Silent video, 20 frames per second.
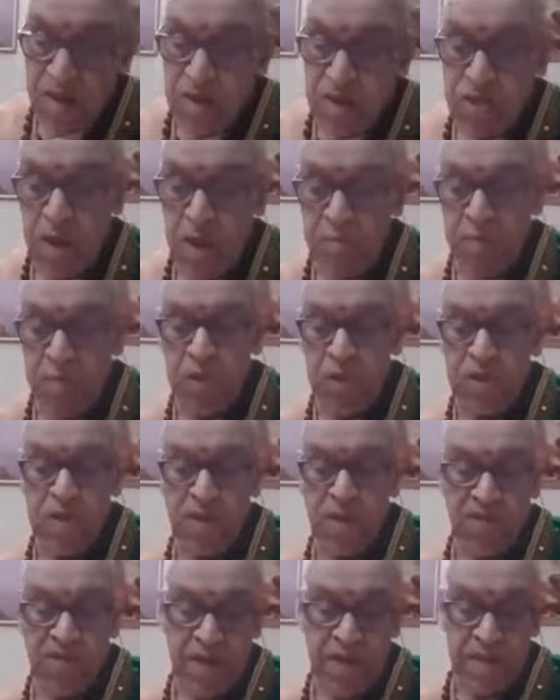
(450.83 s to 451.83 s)
To support
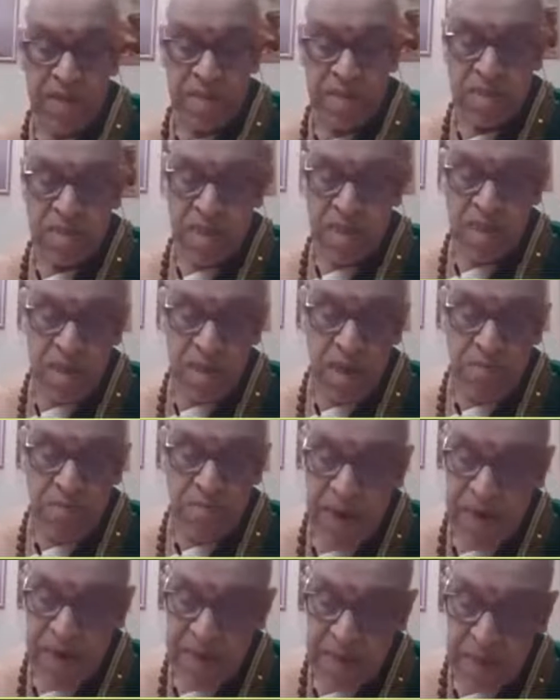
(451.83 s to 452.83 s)
the waist, a
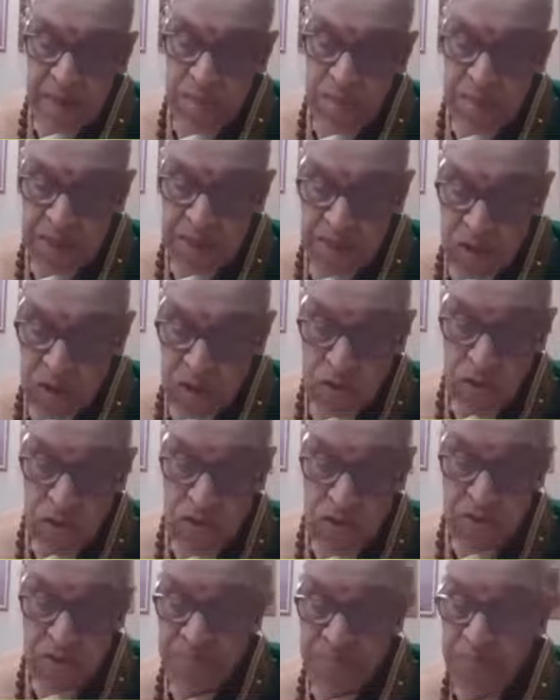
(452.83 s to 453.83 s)
belt has been used.